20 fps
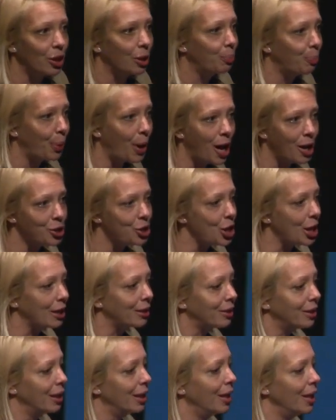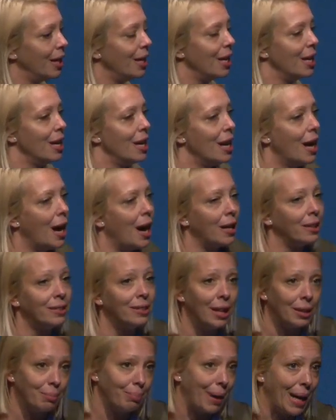project uh,
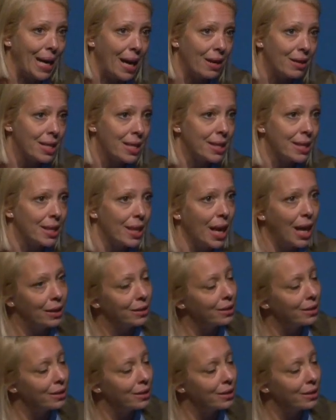done by us and the